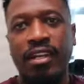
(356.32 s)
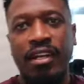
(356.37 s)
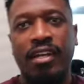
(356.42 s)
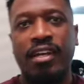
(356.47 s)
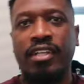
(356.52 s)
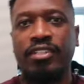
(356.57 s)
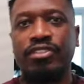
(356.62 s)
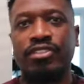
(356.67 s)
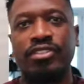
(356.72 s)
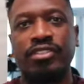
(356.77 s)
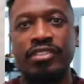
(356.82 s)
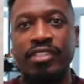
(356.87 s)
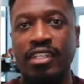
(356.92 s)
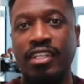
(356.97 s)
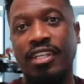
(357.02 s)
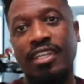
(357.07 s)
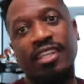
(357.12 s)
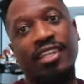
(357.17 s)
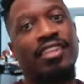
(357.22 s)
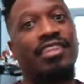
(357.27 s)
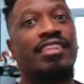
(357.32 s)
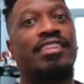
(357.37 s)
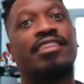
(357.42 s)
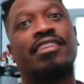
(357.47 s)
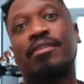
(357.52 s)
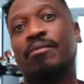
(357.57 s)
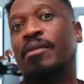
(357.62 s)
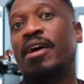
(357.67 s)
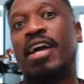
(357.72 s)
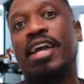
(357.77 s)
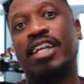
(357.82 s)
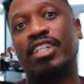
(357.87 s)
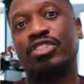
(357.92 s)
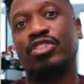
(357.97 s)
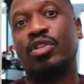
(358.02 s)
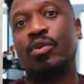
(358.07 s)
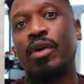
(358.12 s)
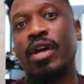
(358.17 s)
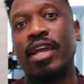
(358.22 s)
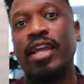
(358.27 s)
As you see, my
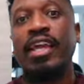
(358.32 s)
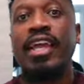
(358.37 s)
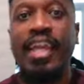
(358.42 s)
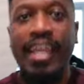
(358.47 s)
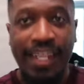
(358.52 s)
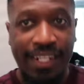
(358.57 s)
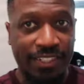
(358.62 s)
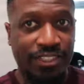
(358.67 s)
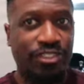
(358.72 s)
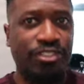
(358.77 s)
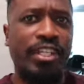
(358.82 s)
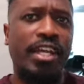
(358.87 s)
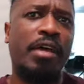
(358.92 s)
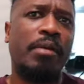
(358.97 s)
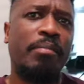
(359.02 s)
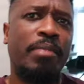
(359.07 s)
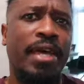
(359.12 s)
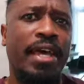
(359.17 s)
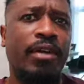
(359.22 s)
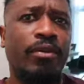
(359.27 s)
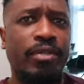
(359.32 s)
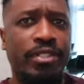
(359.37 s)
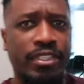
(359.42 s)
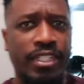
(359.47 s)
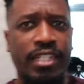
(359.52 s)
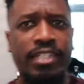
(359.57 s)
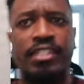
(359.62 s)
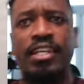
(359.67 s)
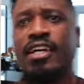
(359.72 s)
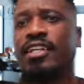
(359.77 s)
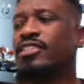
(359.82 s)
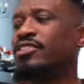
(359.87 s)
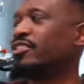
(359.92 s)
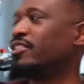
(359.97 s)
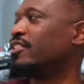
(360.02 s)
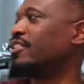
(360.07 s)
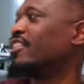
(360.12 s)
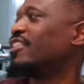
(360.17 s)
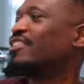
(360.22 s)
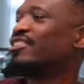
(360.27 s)
entryway is jam-packed with
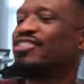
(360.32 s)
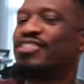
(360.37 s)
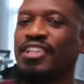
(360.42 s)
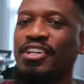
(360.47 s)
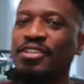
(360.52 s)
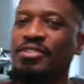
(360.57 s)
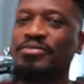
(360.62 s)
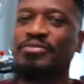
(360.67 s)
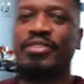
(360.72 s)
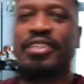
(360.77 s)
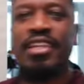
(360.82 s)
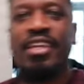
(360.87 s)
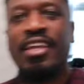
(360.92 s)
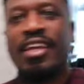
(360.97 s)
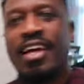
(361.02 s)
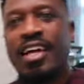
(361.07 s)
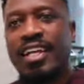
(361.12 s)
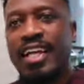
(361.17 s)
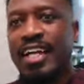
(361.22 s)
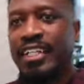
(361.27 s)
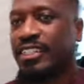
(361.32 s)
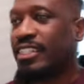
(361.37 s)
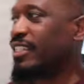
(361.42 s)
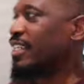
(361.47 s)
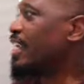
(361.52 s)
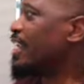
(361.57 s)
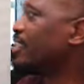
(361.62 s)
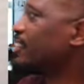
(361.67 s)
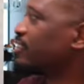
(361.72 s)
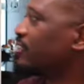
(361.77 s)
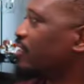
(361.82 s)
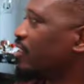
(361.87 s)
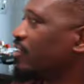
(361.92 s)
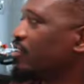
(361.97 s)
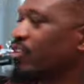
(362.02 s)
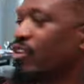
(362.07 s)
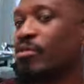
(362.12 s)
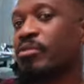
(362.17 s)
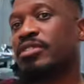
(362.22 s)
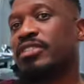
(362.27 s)
technology. So, got the
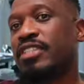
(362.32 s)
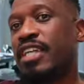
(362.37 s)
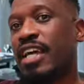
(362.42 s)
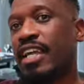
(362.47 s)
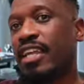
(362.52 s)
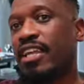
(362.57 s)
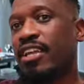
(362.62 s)
Nest thermostat